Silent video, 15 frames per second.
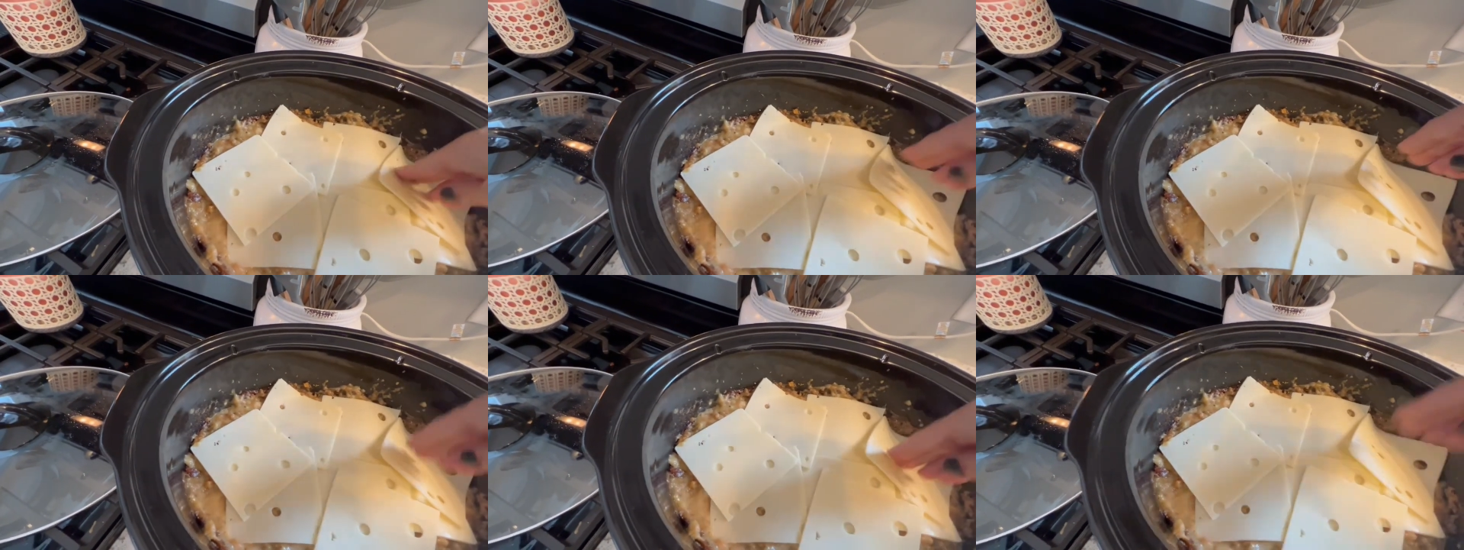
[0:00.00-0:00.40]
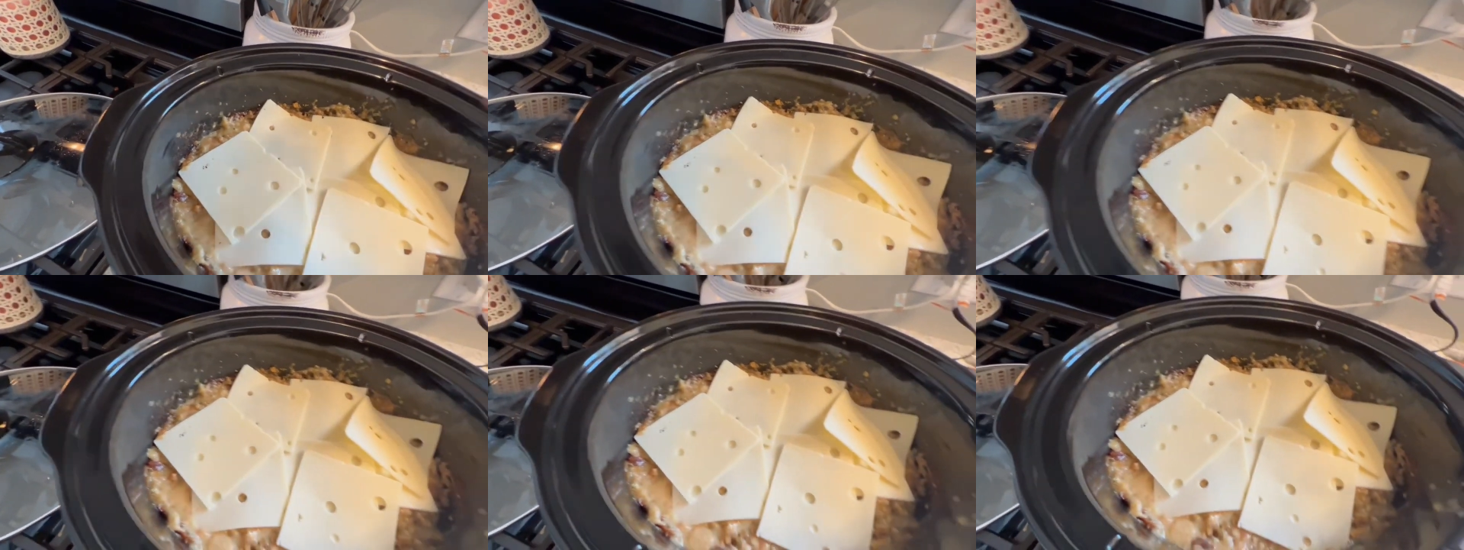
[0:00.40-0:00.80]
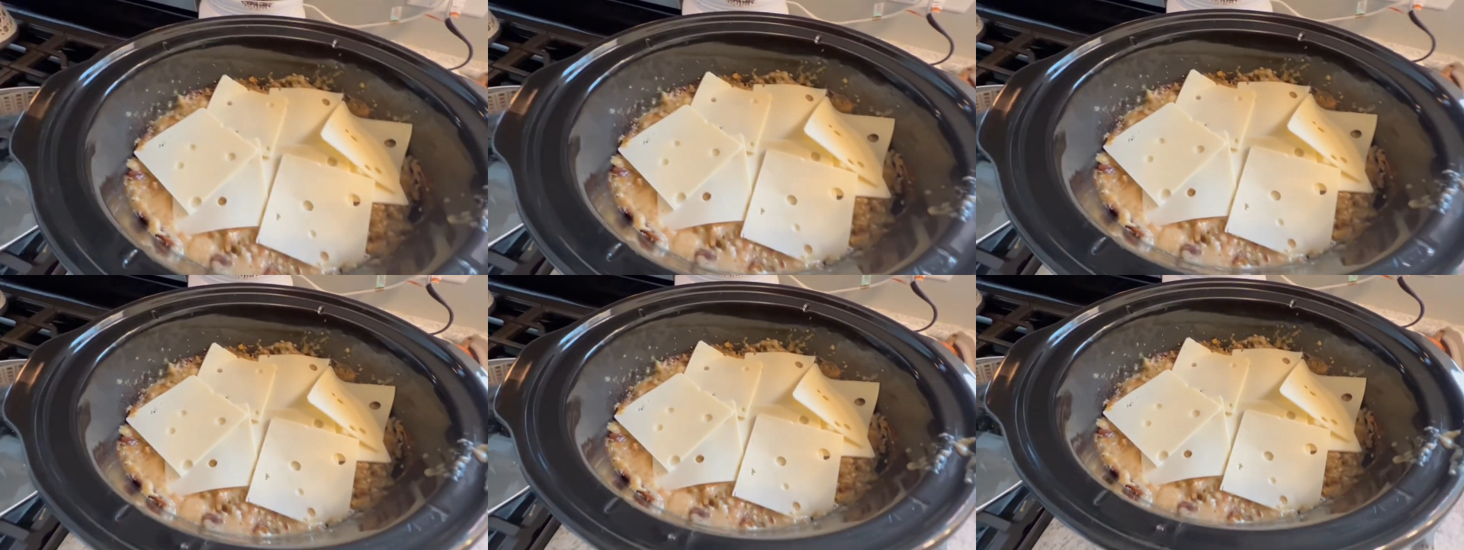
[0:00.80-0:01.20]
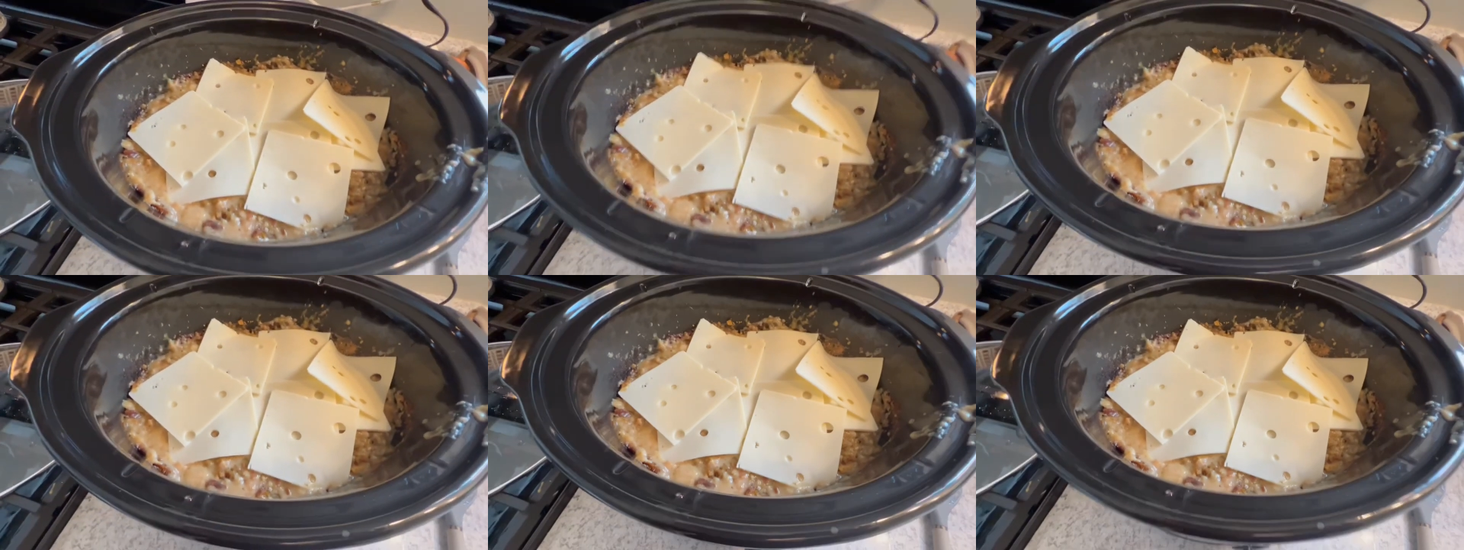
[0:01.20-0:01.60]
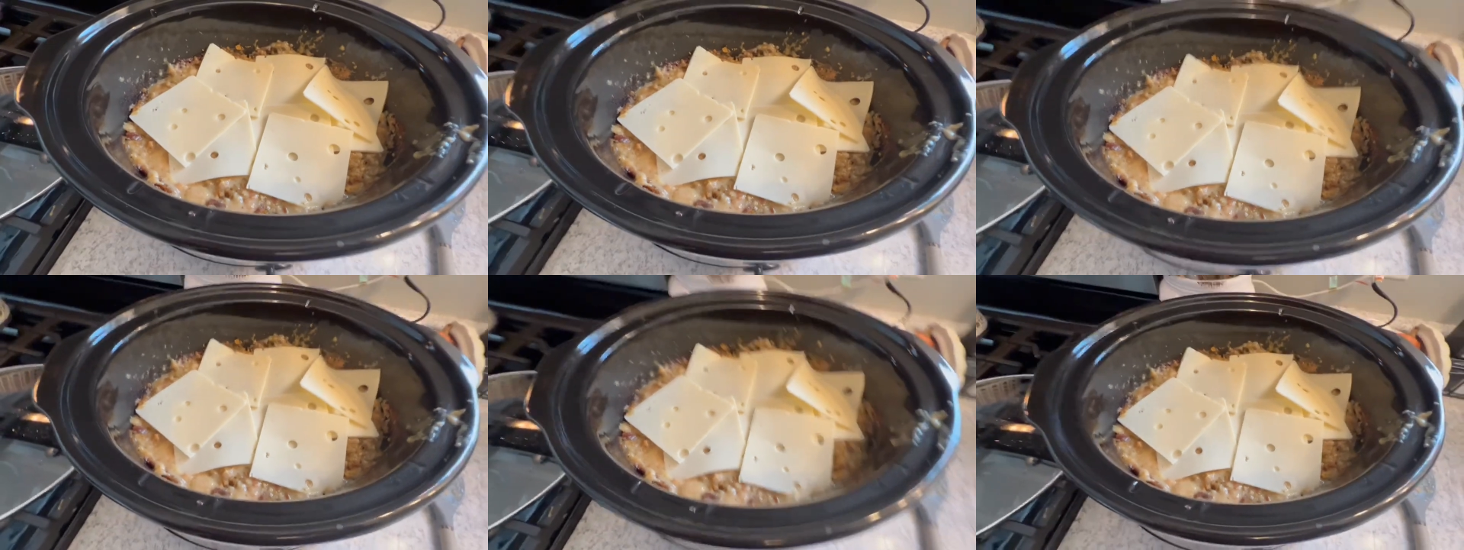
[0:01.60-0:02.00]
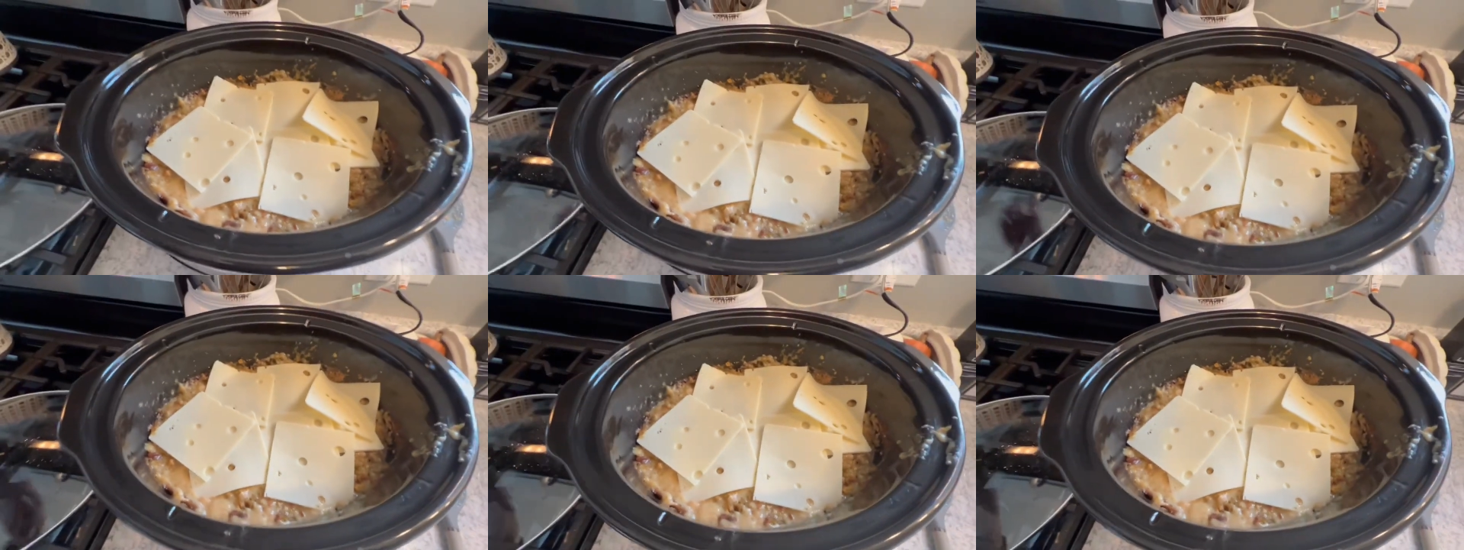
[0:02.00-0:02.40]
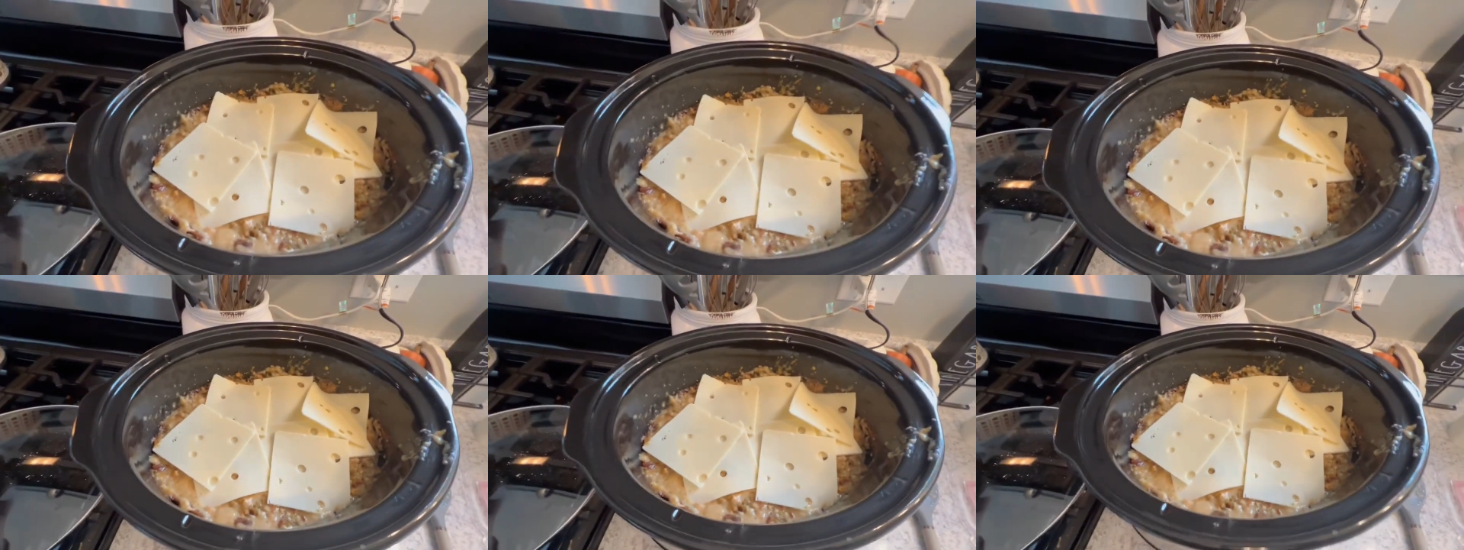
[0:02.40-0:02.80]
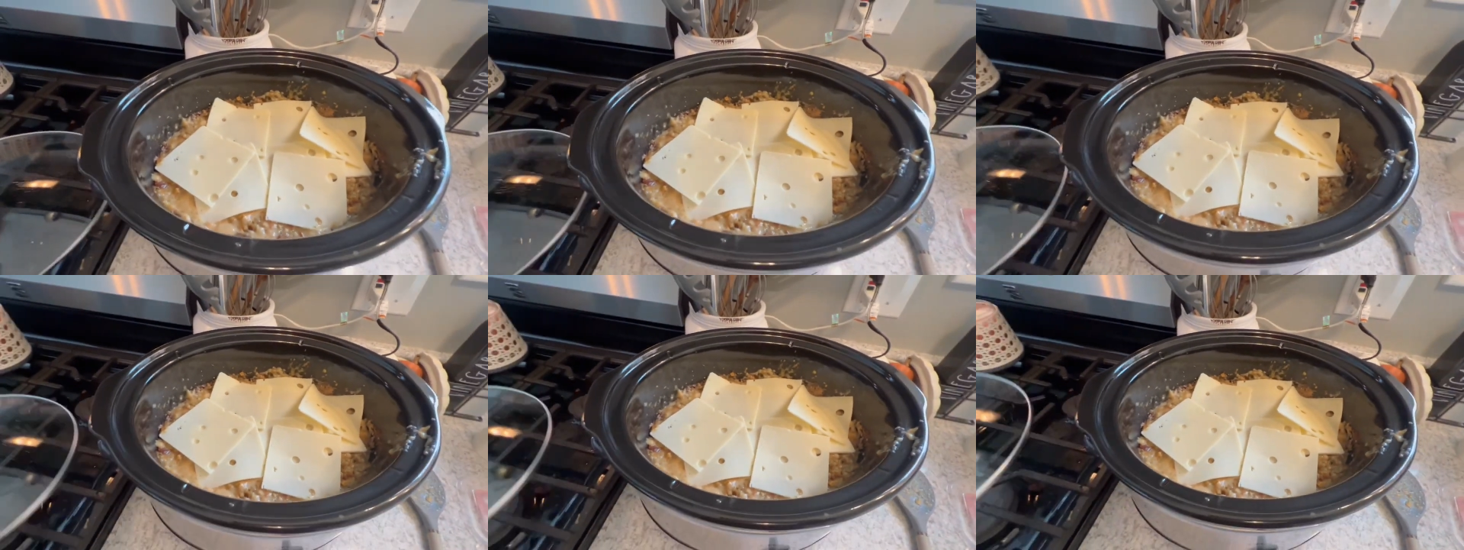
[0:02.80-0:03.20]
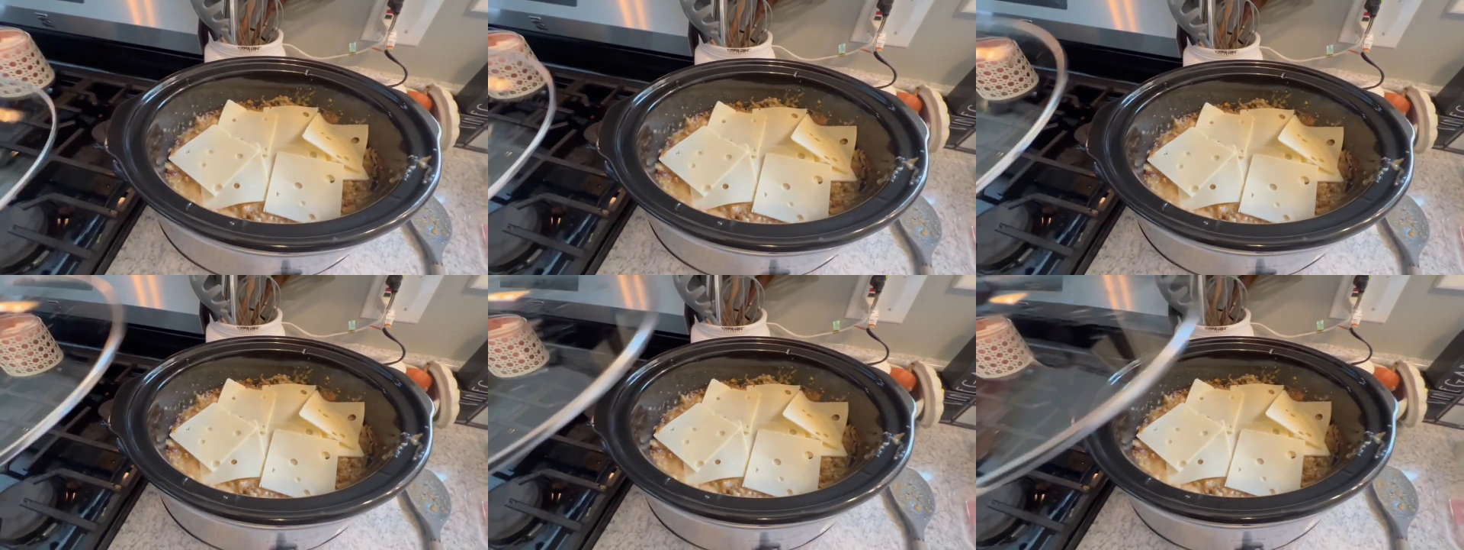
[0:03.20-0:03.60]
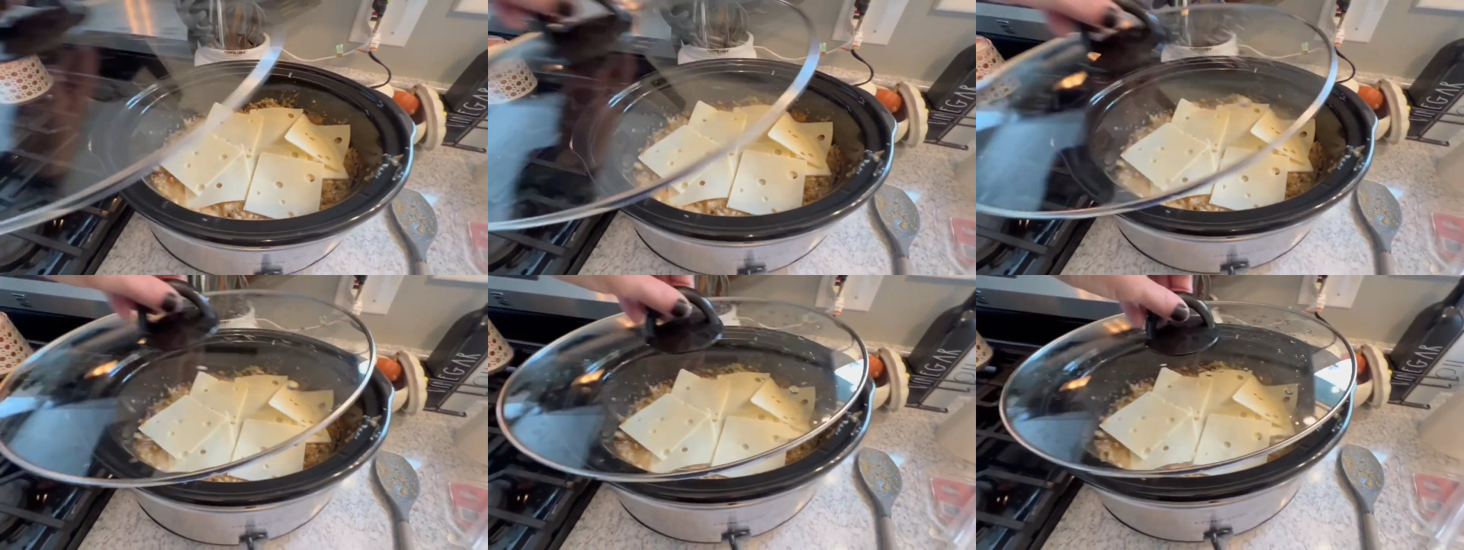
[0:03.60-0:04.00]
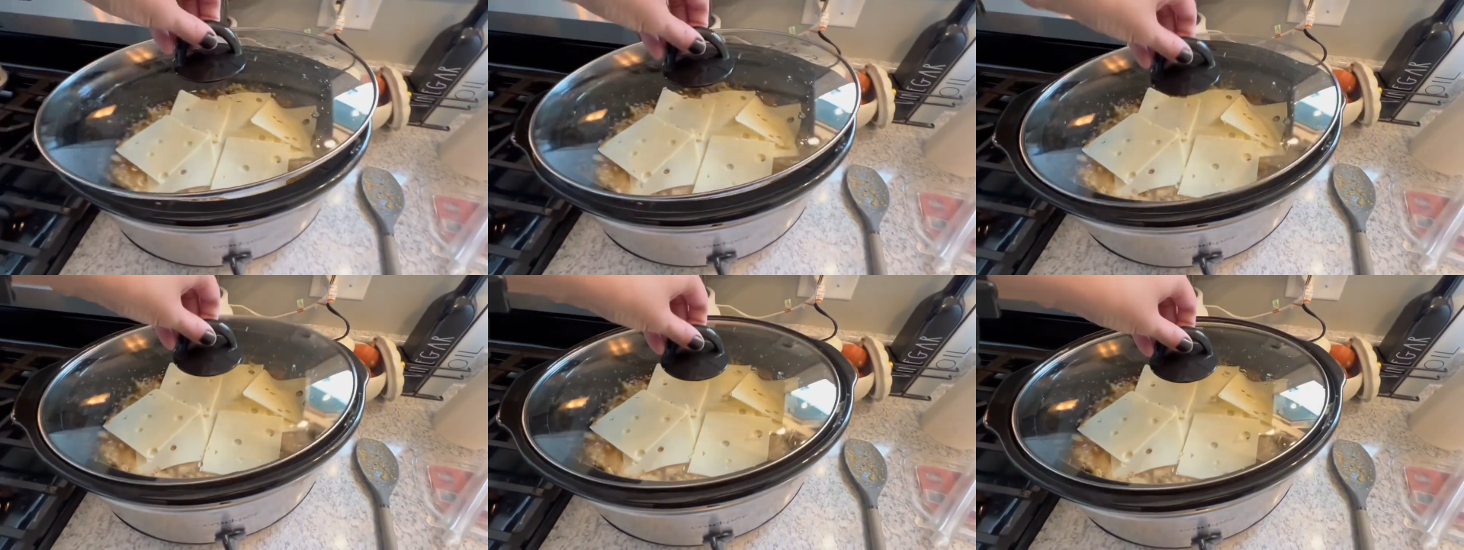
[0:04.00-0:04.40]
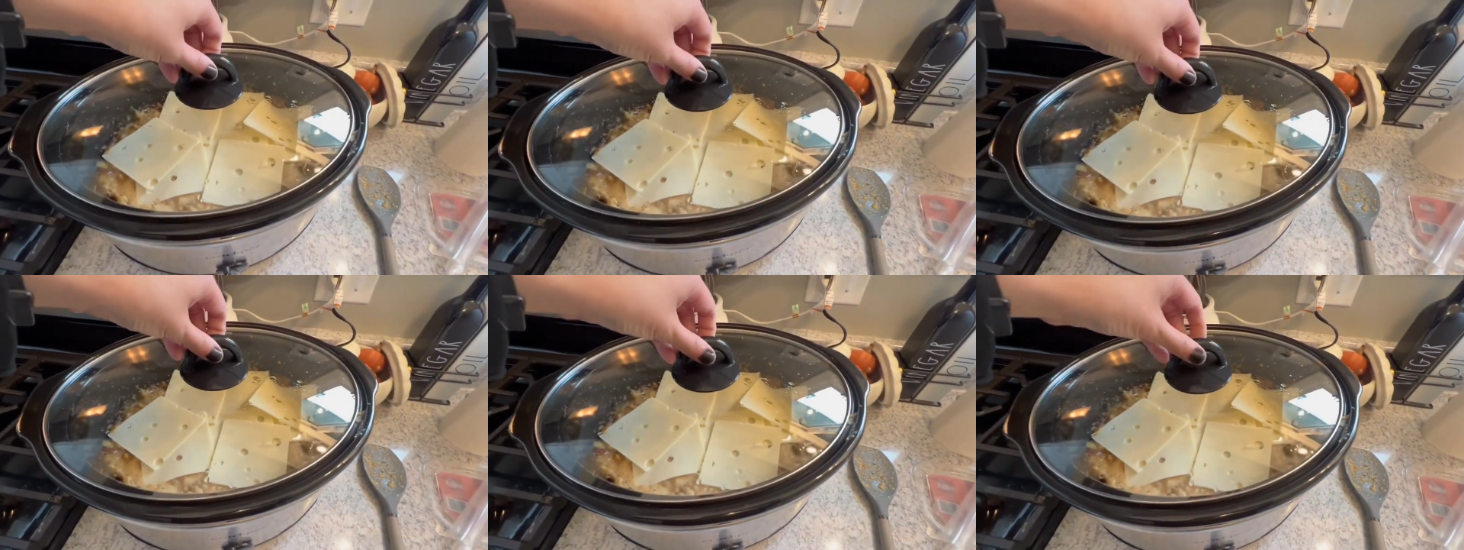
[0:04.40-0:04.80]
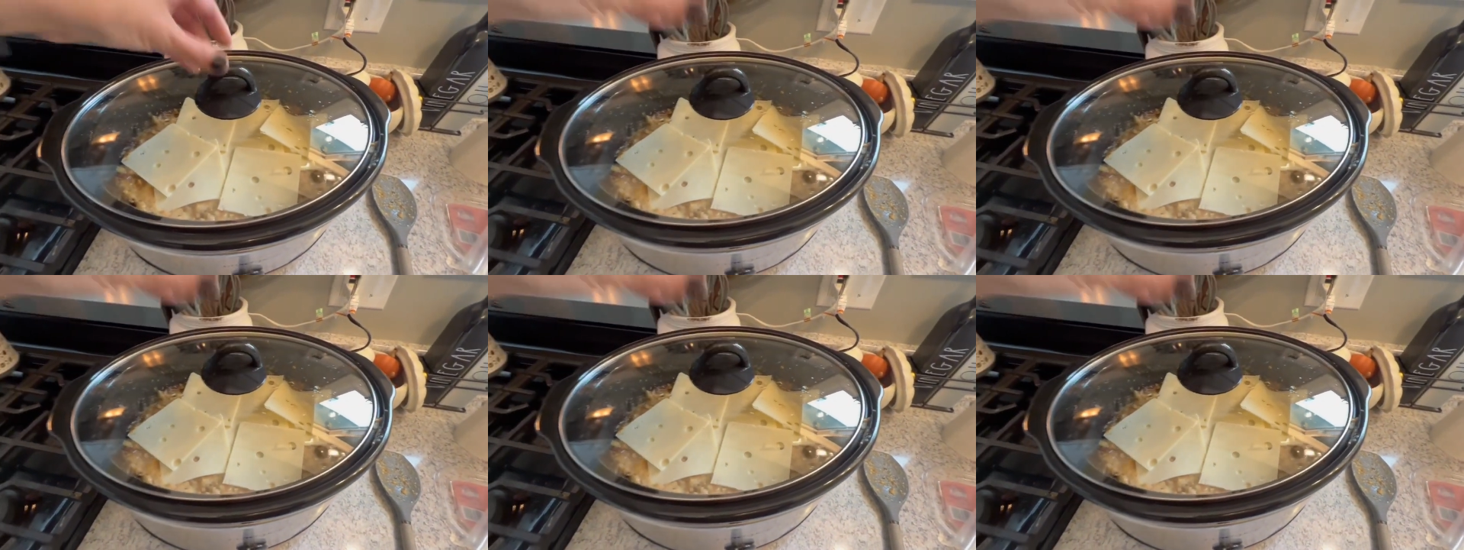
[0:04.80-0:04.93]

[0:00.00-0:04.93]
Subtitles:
[unreadable: no face in view]